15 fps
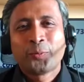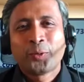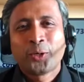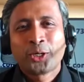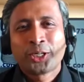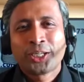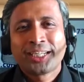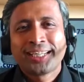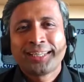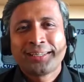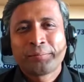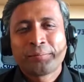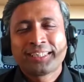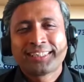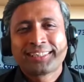what you're
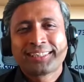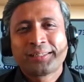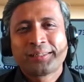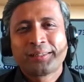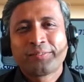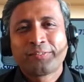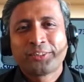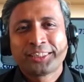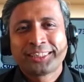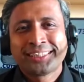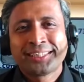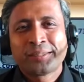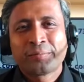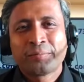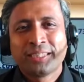telling me is that the first
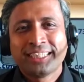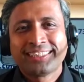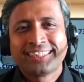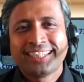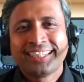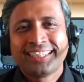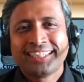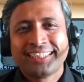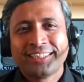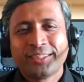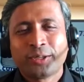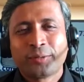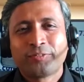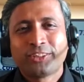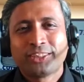year BSc IT
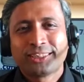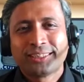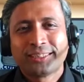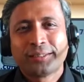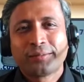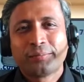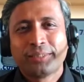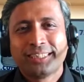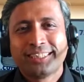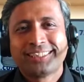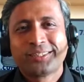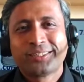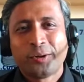or first year BSc